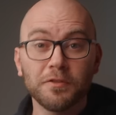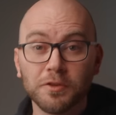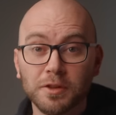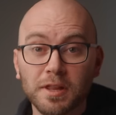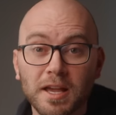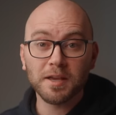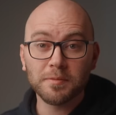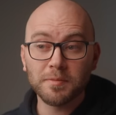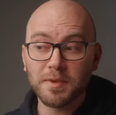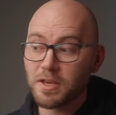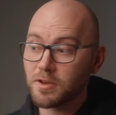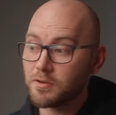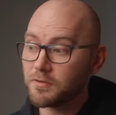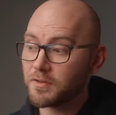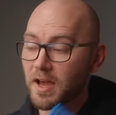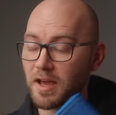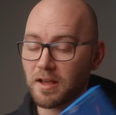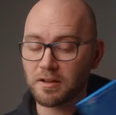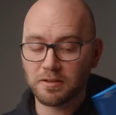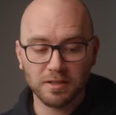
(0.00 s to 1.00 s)
you're like me, you've
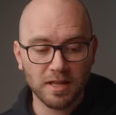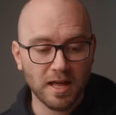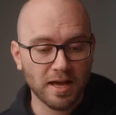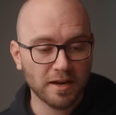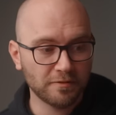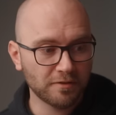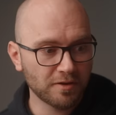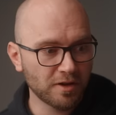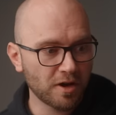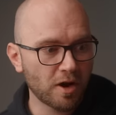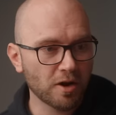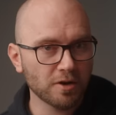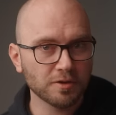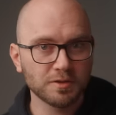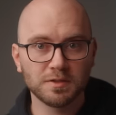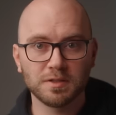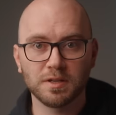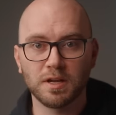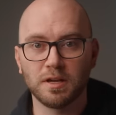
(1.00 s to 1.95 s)
got a lot of carts,